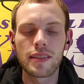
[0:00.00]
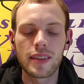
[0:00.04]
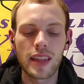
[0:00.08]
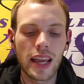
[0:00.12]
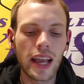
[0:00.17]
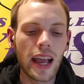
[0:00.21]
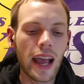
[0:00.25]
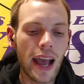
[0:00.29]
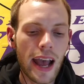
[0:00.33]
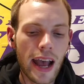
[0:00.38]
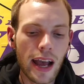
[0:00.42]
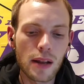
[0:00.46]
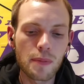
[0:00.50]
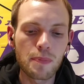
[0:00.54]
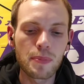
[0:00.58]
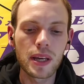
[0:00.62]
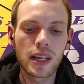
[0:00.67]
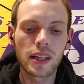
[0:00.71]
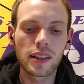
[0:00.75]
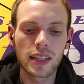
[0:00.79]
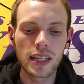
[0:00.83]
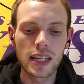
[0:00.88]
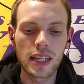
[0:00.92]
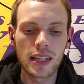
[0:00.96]
They had
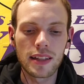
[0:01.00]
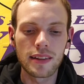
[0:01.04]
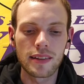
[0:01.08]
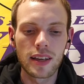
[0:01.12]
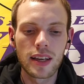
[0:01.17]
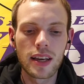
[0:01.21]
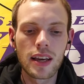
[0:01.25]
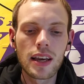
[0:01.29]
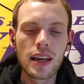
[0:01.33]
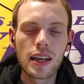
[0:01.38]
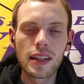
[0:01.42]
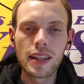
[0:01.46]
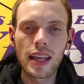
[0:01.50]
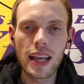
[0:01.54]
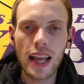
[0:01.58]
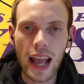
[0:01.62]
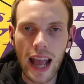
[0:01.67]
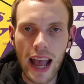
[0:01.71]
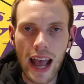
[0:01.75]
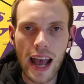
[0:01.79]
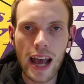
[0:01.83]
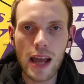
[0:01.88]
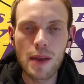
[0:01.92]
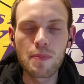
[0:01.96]
big leads. They
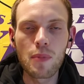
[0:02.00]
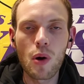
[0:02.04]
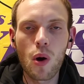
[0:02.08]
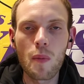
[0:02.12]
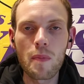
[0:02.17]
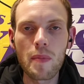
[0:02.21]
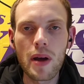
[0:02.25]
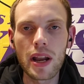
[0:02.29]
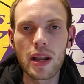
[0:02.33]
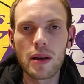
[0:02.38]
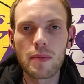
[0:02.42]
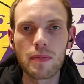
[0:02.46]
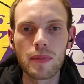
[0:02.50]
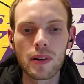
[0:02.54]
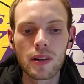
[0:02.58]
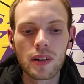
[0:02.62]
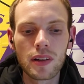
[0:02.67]
had momentum.